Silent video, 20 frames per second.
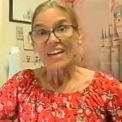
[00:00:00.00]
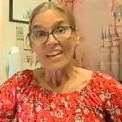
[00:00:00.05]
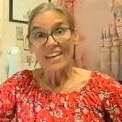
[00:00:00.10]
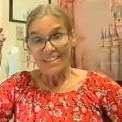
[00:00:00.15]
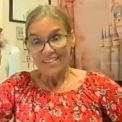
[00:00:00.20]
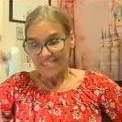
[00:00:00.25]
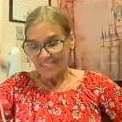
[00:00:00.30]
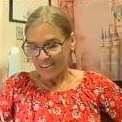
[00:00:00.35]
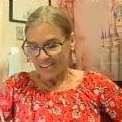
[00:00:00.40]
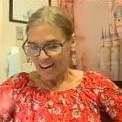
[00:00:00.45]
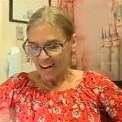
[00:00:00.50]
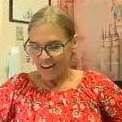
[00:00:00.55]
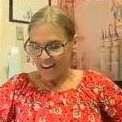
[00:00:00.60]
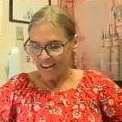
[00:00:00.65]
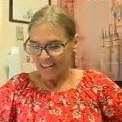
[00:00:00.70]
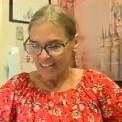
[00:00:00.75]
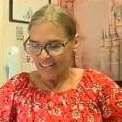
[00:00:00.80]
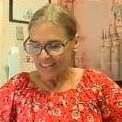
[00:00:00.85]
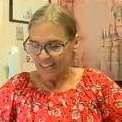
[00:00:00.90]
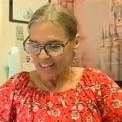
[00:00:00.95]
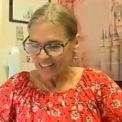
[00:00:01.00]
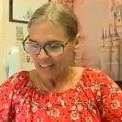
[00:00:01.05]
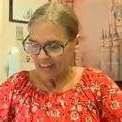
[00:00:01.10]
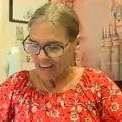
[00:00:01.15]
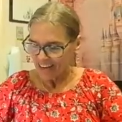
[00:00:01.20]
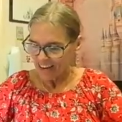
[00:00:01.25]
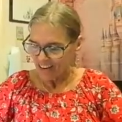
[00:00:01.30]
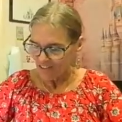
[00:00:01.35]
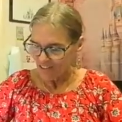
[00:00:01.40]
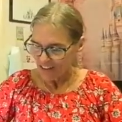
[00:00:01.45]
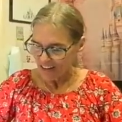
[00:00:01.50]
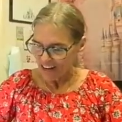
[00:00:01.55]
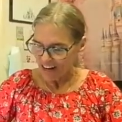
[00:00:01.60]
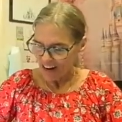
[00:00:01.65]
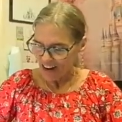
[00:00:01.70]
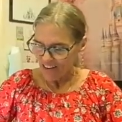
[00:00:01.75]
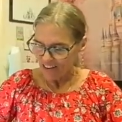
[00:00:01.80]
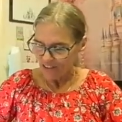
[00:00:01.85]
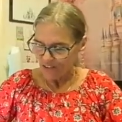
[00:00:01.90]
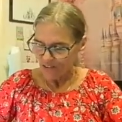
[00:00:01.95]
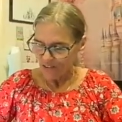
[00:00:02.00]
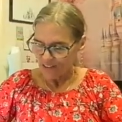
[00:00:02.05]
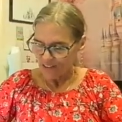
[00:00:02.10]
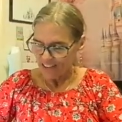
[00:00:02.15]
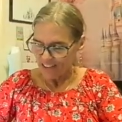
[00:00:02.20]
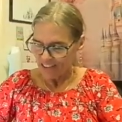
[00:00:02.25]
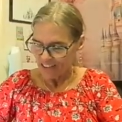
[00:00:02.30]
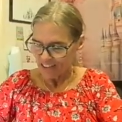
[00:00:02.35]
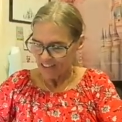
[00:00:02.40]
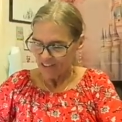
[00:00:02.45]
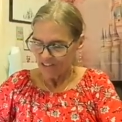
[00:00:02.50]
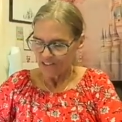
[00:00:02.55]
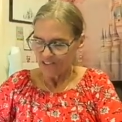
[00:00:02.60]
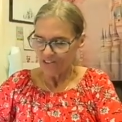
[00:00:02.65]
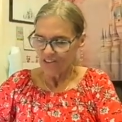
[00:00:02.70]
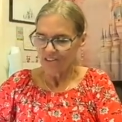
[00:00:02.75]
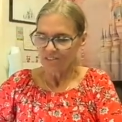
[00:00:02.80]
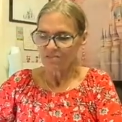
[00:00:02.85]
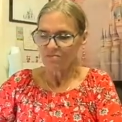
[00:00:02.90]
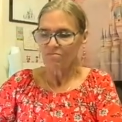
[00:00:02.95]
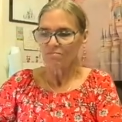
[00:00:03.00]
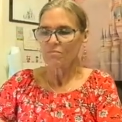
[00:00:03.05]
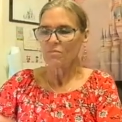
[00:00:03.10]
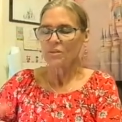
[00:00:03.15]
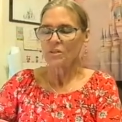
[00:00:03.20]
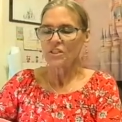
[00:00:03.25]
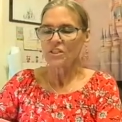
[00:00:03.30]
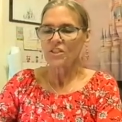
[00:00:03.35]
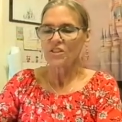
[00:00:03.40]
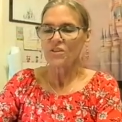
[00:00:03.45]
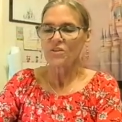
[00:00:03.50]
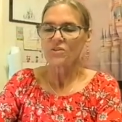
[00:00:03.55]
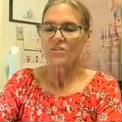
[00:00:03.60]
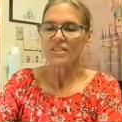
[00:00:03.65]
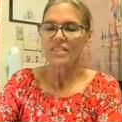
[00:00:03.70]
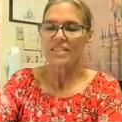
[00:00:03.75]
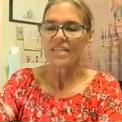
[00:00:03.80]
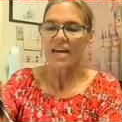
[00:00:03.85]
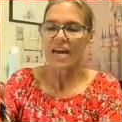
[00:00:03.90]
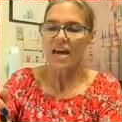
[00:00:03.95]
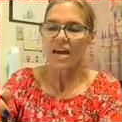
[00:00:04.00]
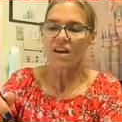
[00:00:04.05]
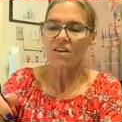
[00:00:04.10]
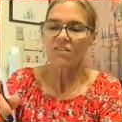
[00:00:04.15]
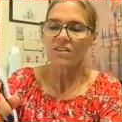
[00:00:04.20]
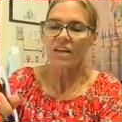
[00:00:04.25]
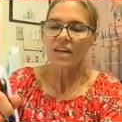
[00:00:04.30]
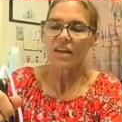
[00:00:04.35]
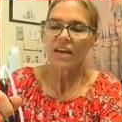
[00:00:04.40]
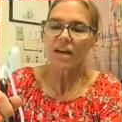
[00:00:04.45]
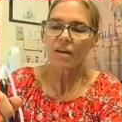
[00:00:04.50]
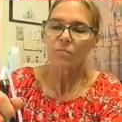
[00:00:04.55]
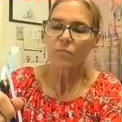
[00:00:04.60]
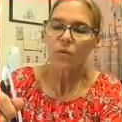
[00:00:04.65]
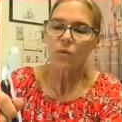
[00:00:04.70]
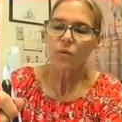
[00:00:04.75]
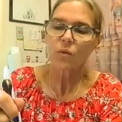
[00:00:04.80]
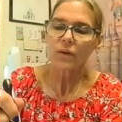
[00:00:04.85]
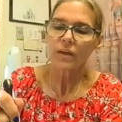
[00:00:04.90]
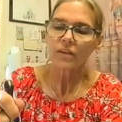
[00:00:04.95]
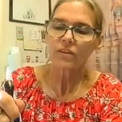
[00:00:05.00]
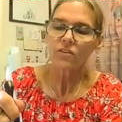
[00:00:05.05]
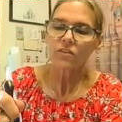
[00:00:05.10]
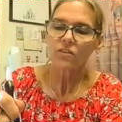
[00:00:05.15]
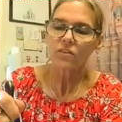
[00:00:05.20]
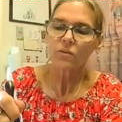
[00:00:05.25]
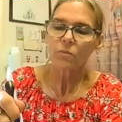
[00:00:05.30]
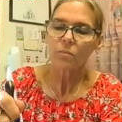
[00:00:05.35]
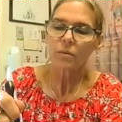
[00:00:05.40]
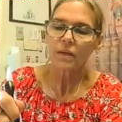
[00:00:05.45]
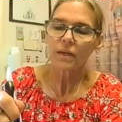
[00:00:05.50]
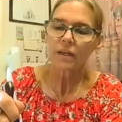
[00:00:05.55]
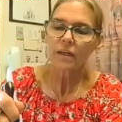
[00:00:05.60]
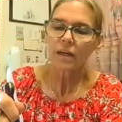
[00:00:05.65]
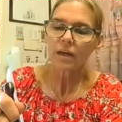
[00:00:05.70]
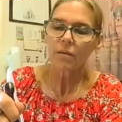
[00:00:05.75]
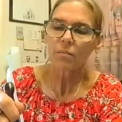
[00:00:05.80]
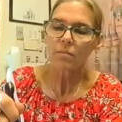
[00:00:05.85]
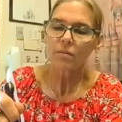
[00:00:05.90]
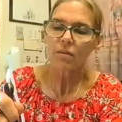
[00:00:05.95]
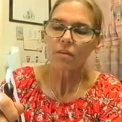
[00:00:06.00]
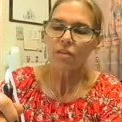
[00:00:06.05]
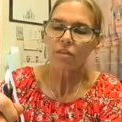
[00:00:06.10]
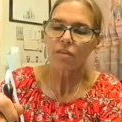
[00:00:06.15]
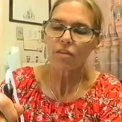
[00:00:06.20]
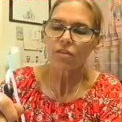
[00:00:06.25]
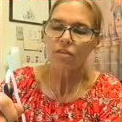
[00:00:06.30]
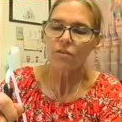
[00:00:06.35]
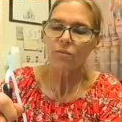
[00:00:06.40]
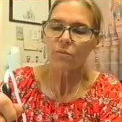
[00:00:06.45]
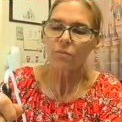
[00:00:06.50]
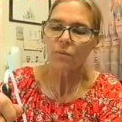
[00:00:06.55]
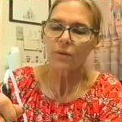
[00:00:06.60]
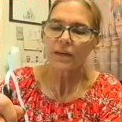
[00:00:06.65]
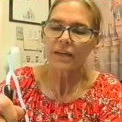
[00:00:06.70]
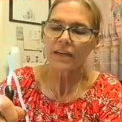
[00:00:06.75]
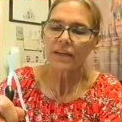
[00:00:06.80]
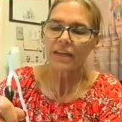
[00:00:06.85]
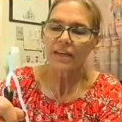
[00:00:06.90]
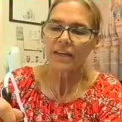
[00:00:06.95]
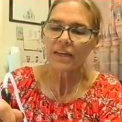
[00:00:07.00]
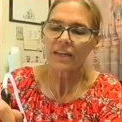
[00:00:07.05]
It is on, and we are going to push those down, and I'm going to pick up 3.